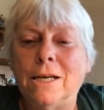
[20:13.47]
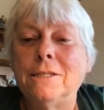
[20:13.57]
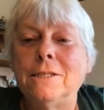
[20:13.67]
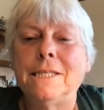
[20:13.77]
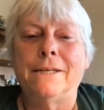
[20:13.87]

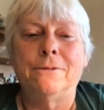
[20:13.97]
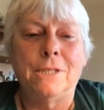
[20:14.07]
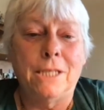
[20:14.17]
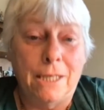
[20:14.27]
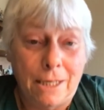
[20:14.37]

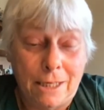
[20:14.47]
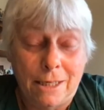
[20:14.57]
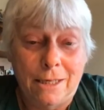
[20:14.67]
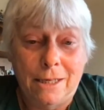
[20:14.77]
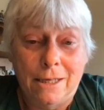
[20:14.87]
astounding.
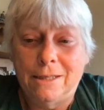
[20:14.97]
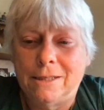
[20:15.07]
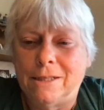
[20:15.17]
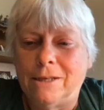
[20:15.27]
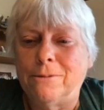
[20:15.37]

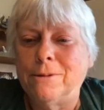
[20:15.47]
So